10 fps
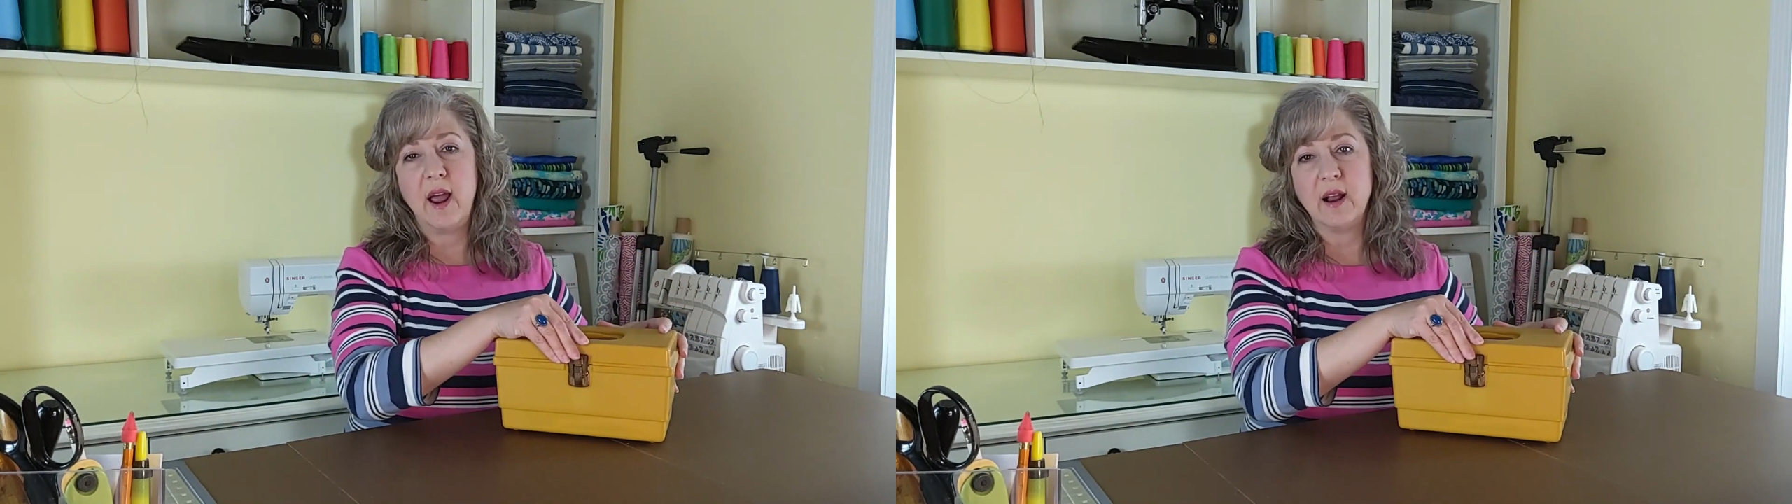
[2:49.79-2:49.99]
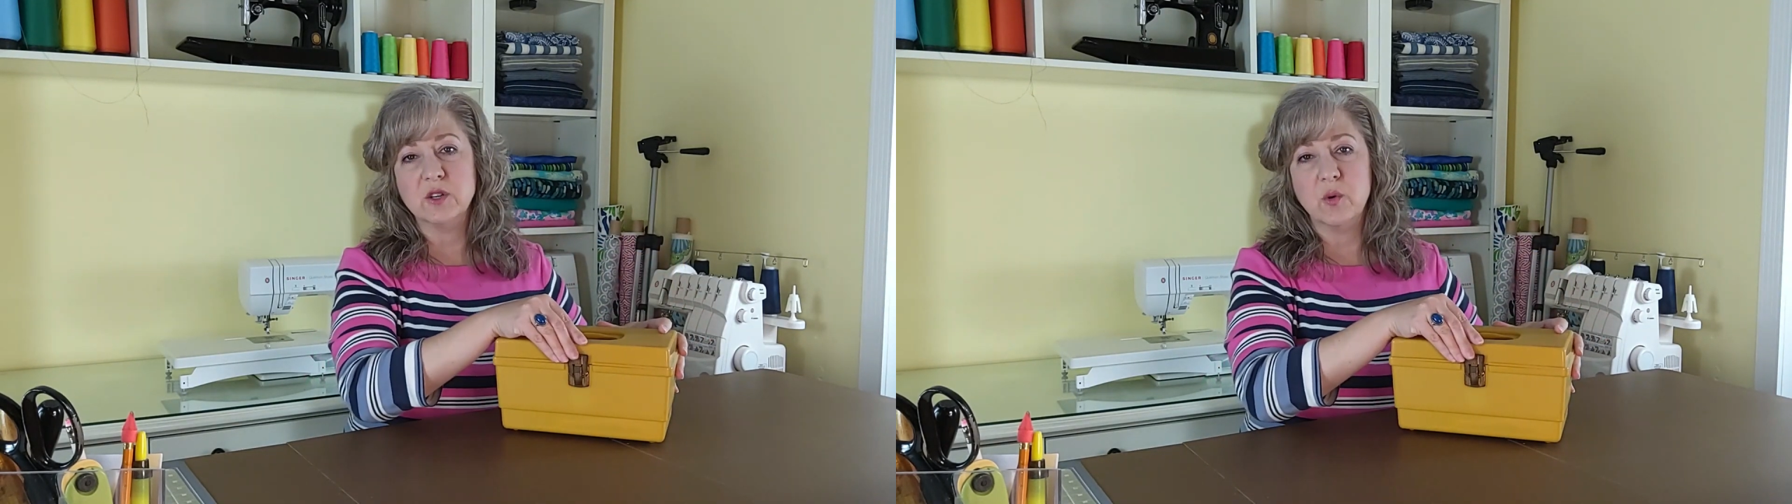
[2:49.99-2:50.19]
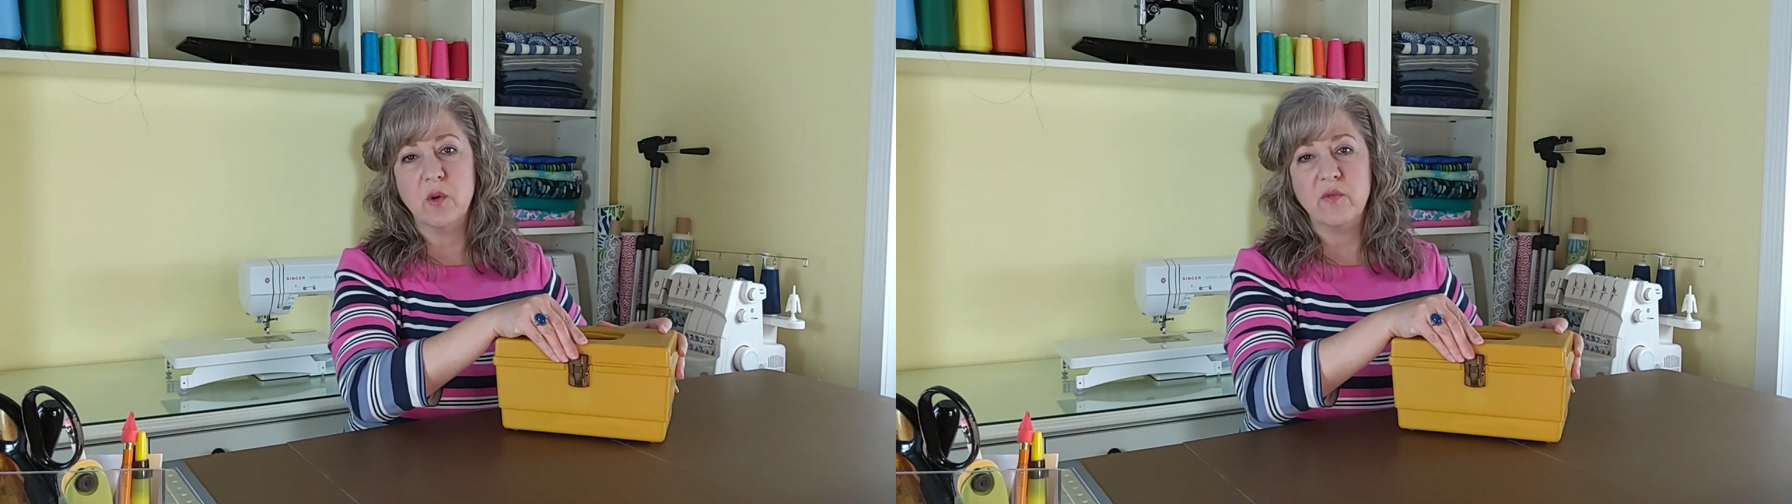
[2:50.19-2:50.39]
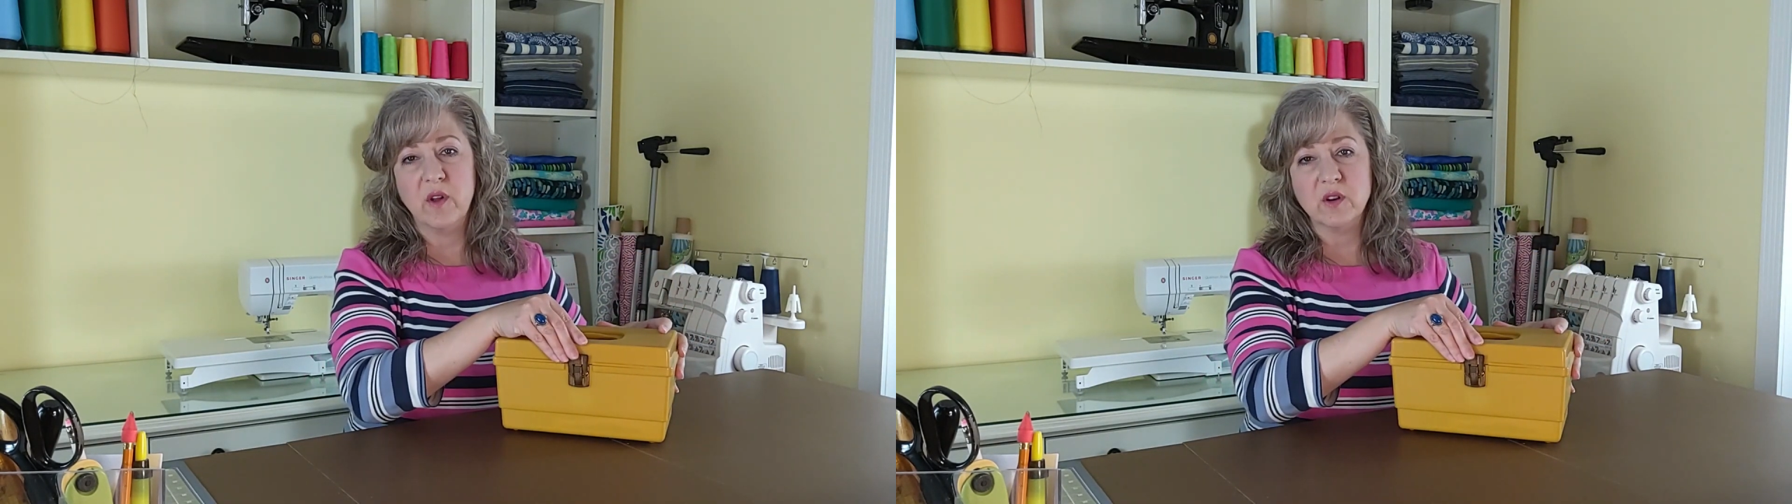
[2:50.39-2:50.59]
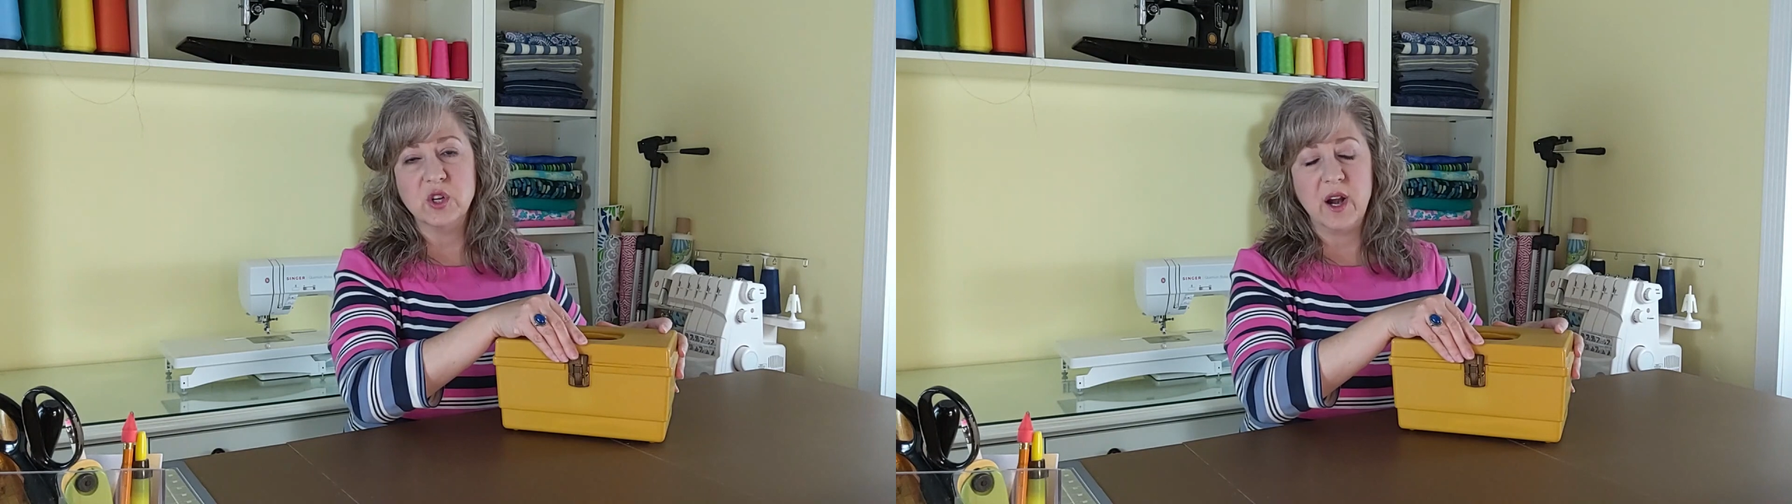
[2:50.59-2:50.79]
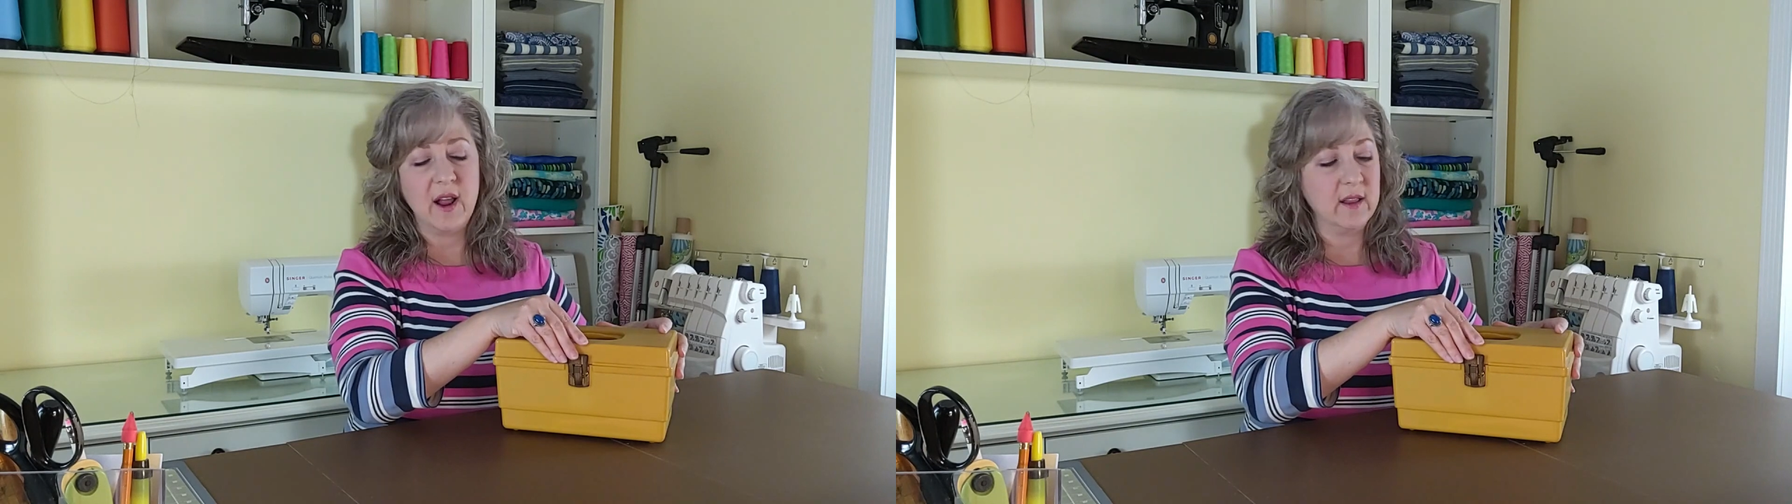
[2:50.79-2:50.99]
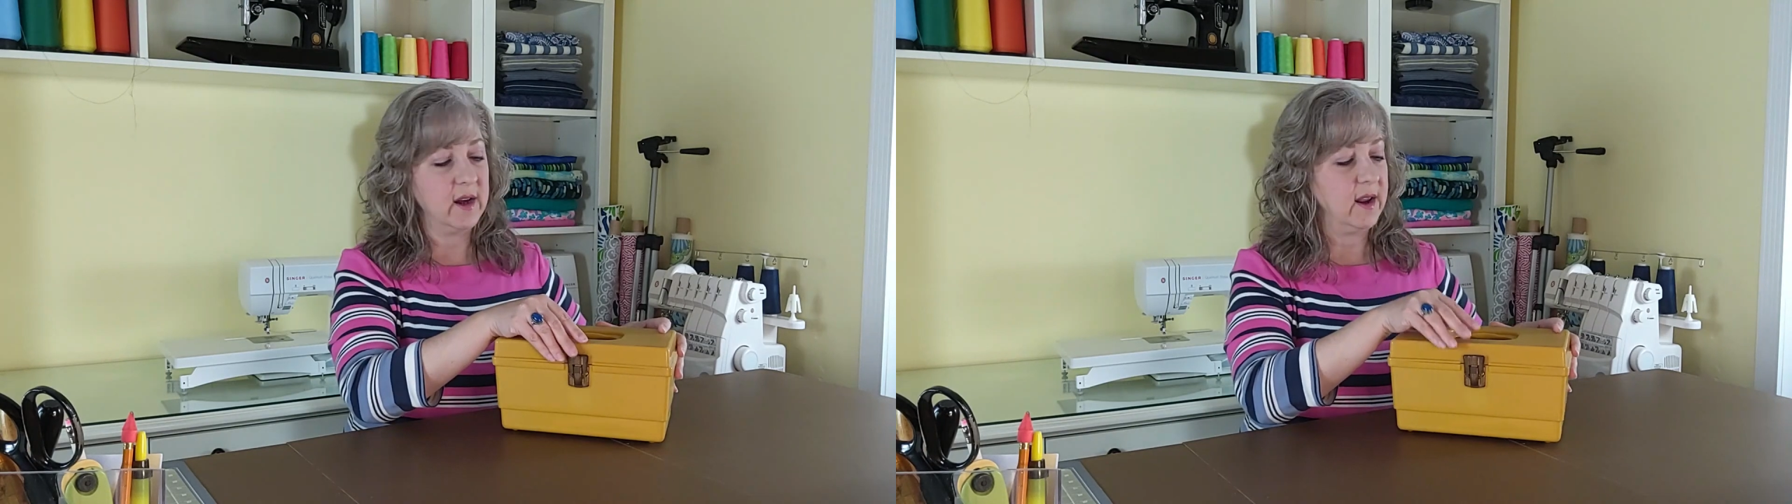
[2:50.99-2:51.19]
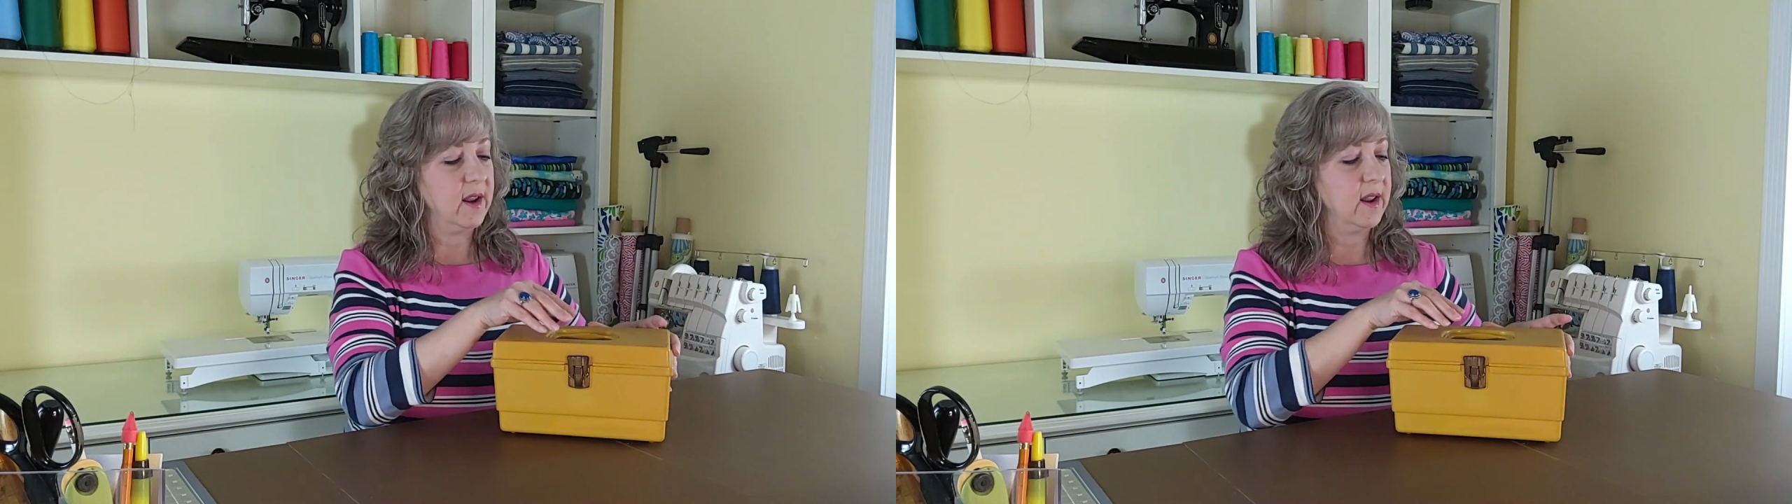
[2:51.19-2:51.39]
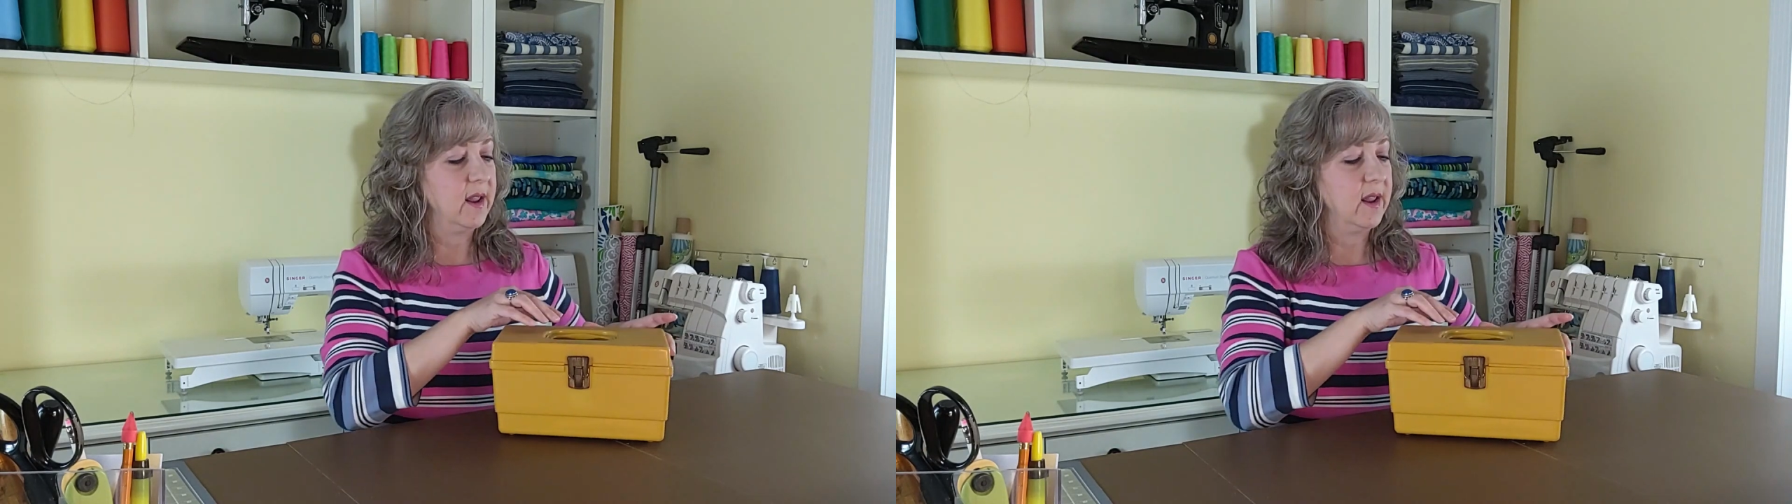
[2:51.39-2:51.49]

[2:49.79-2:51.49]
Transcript: actual functionality.